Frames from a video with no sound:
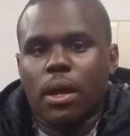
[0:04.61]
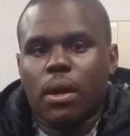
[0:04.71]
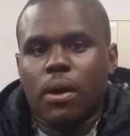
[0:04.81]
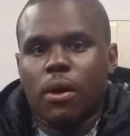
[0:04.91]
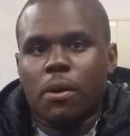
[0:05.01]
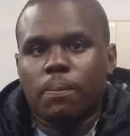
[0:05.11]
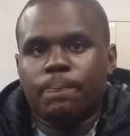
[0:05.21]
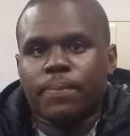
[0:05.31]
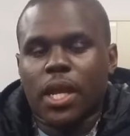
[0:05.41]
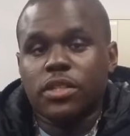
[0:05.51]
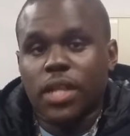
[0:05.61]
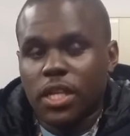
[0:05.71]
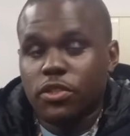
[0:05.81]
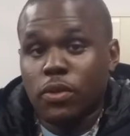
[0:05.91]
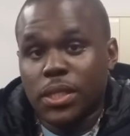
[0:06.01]
Um, as you
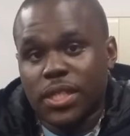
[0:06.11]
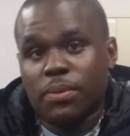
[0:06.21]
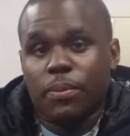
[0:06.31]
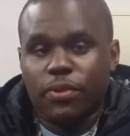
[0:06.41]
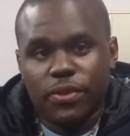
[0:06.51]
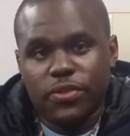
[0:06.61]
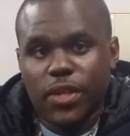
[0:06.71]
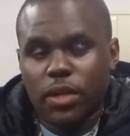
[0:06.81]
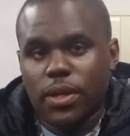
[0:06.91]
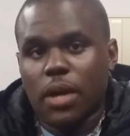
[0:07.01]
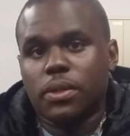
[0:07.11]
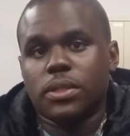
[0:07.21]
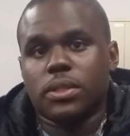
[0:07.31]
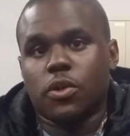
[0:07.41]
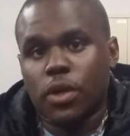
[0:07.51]
guys know, I said in my previous video that I
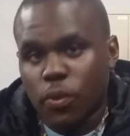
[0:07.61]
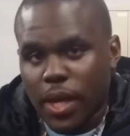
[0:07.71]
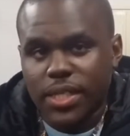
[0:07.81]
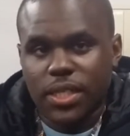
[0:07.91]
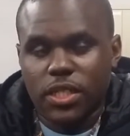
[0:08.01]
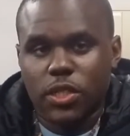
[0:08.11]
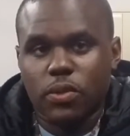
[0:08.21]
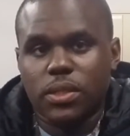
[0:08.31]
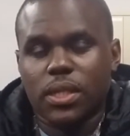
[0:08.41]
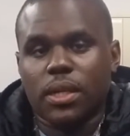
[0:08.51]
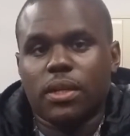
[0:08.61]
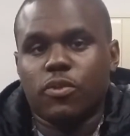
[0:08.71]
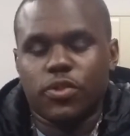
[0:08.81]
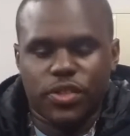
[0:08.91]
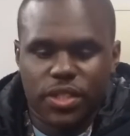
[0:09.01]
was going to YCS Houston,
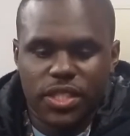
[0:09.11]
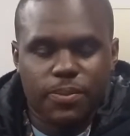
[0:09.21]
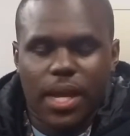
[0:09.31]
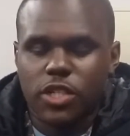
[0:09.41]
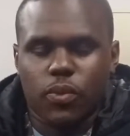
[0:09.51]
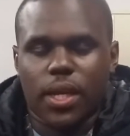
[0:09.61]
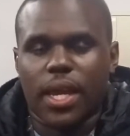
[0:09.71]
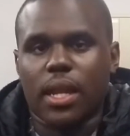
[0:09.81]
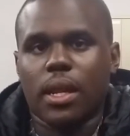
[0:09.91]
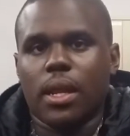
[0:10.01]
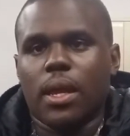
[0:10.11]
which was just this past weekend.